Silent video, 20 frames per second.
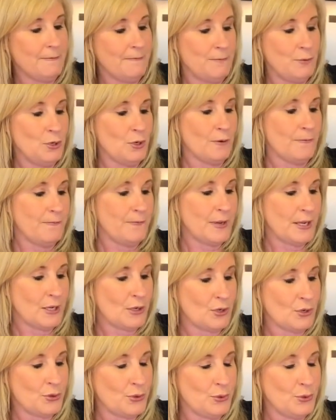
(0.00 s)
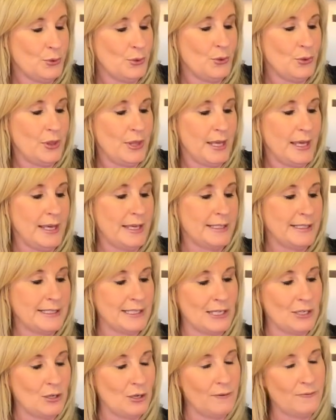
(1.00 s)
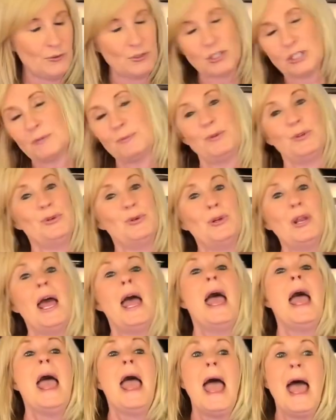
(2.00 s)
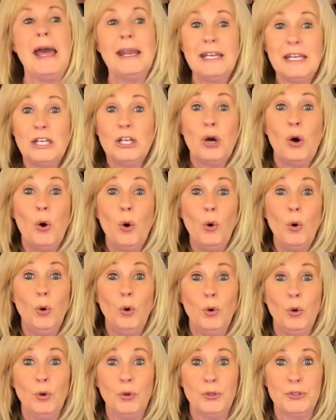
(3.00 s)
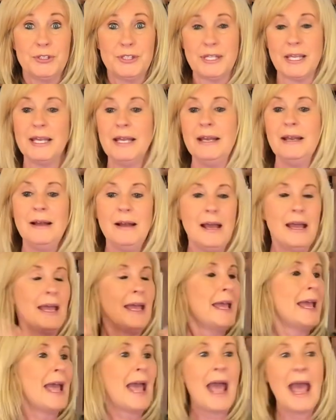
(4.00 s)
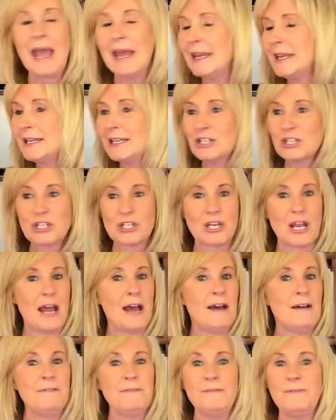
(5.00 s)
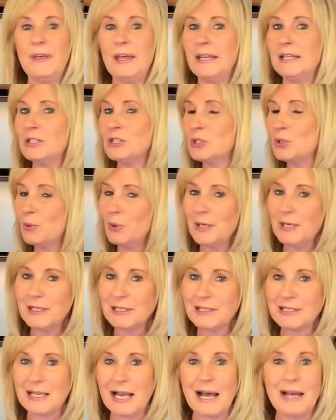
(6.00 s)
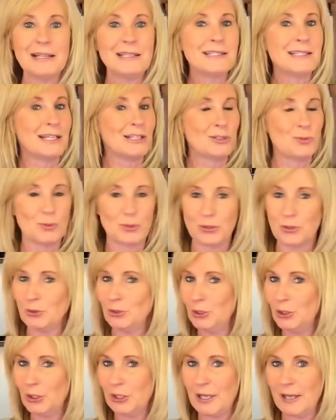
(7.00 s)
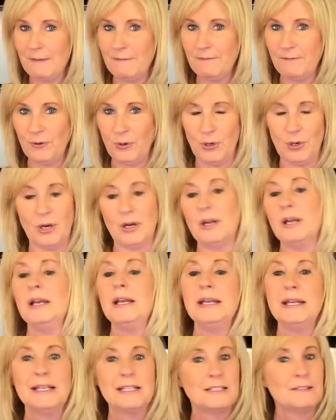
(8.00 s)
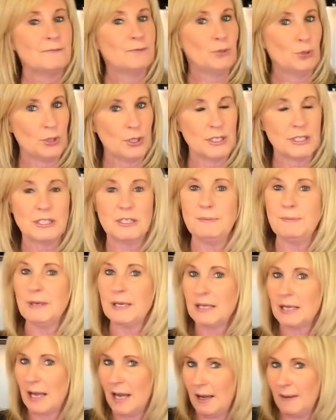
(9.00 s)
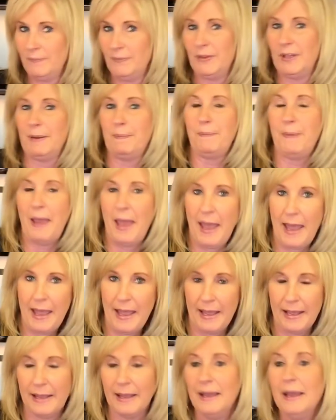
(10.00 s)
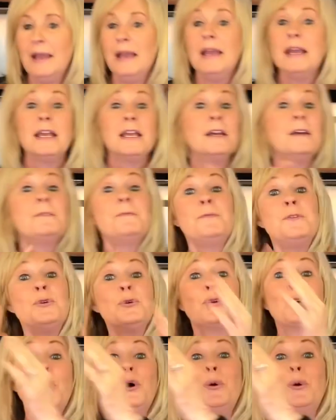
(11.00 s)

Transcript: your finger through the center of your spoon and it holds. Any chef that is doing a sauce, that's what they're looking for, is for it to become nappe. If you go